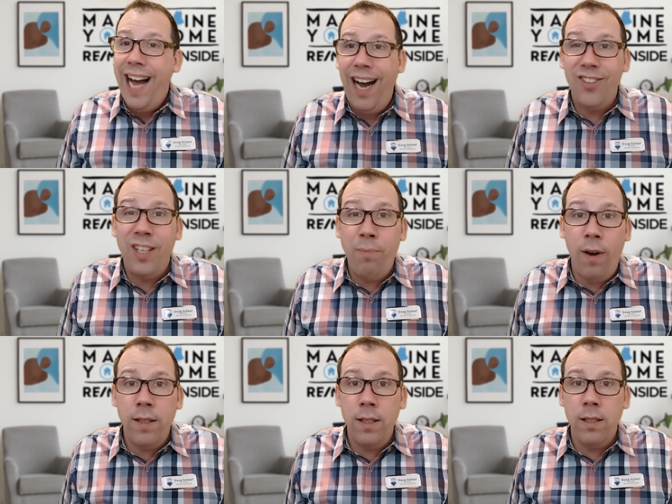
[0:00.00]
Housing
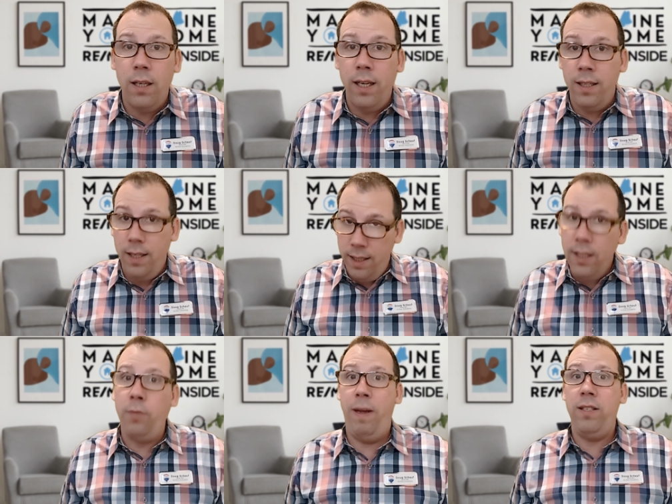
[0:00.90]
prices is, is
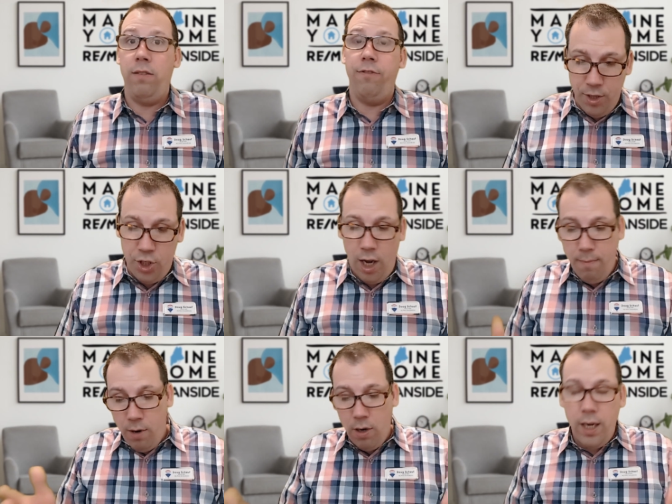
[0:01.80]
expensive. The job
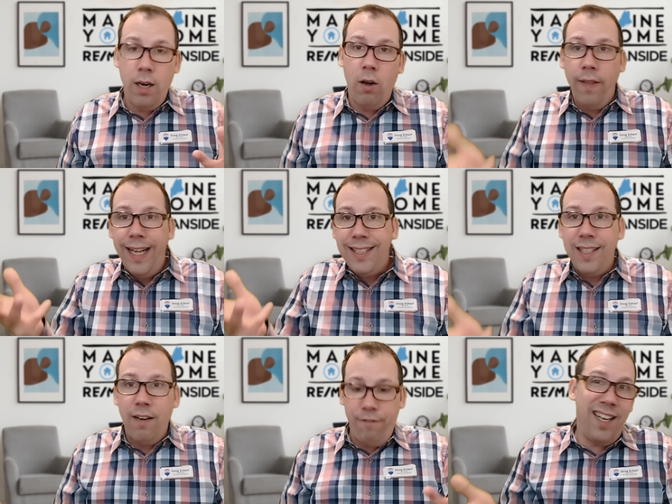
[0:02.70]
market and all that
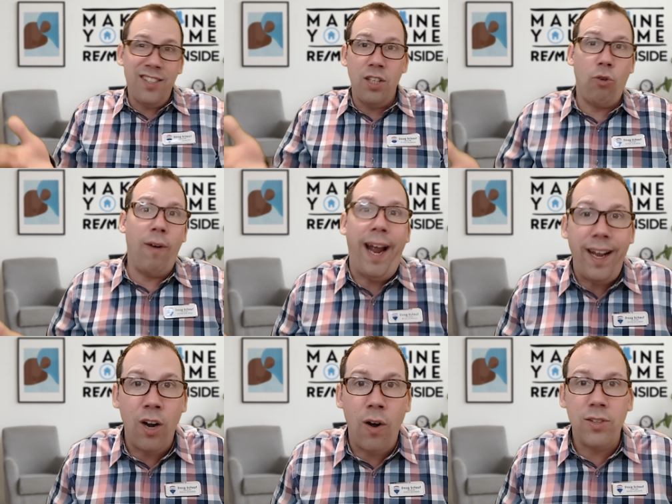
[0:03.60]
stuff isn't great.
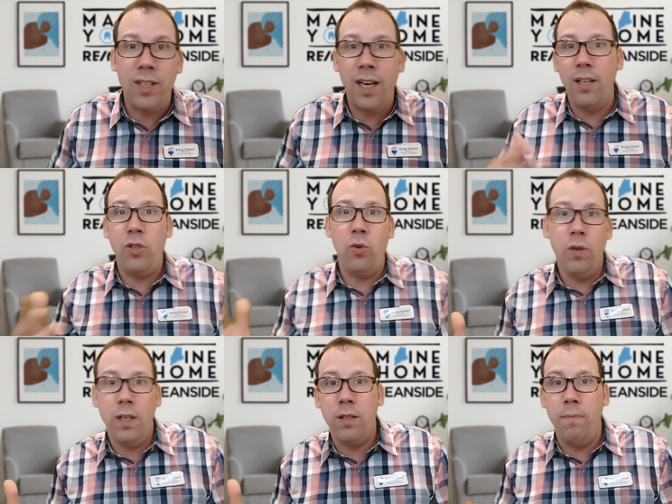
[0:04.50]
You know, outside of the
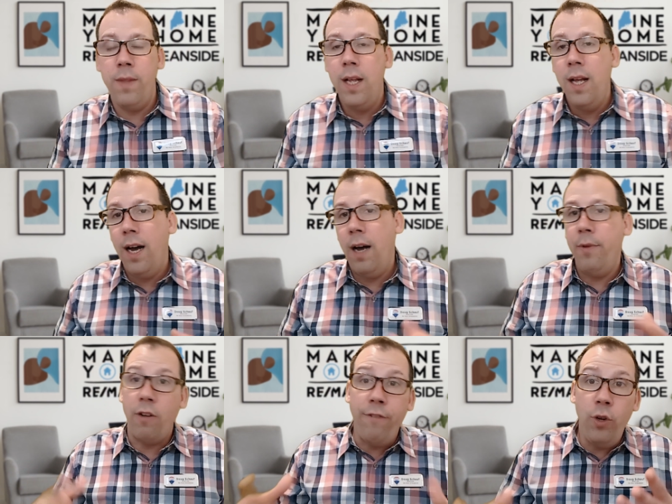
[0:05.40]
tourism, um,
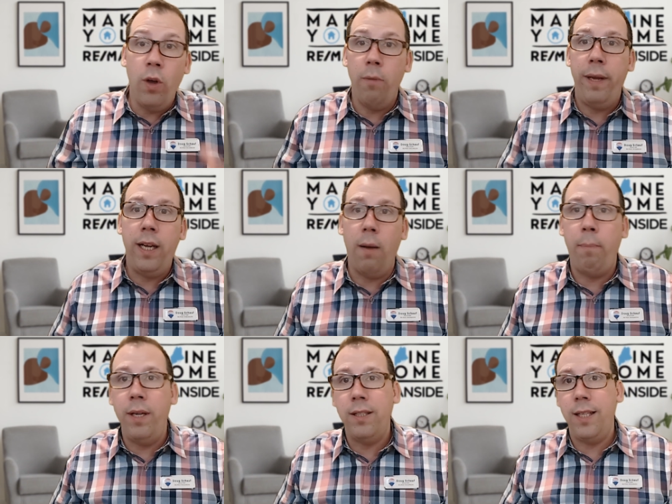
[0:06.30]
there's a few other big
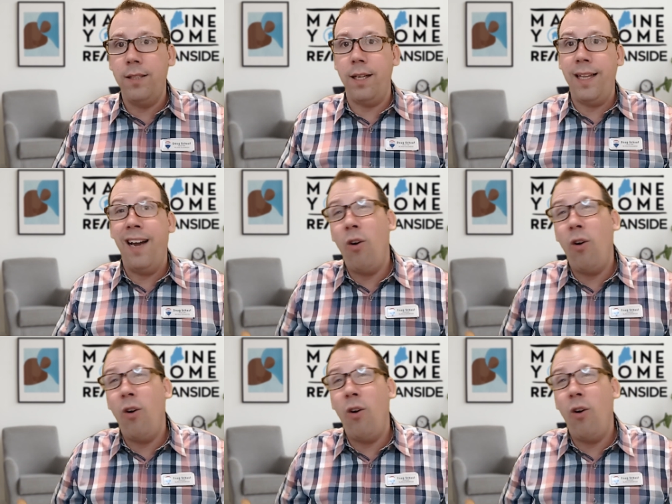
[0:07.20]
companies, things like that.